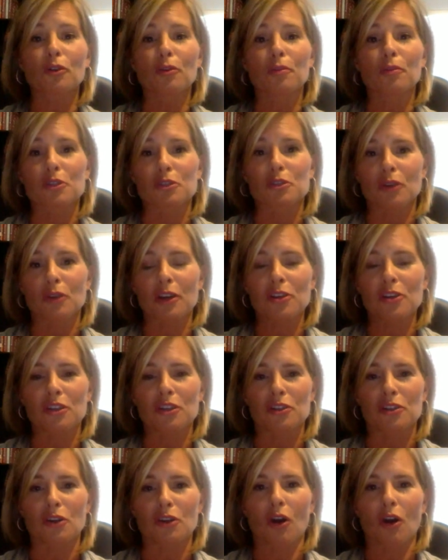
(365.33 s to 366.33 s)
group
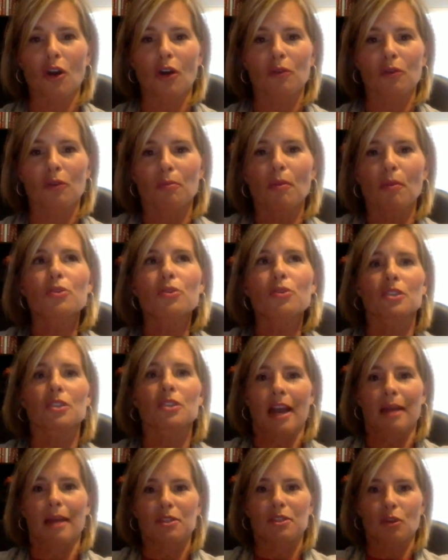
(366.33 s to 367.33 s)
instruction is most of the
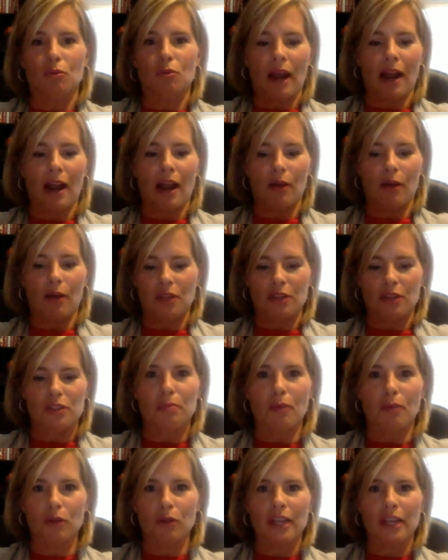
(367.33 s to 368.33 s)
time it's around a
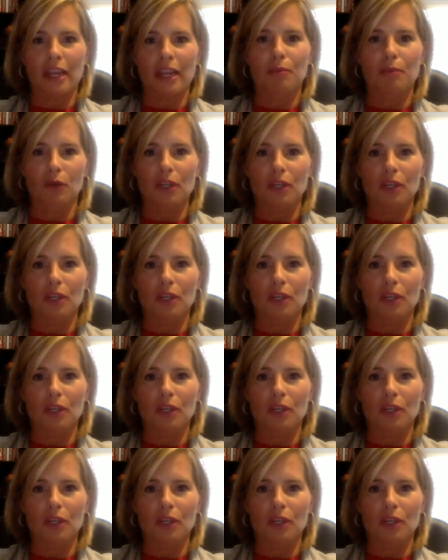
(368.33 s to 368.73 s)
small table,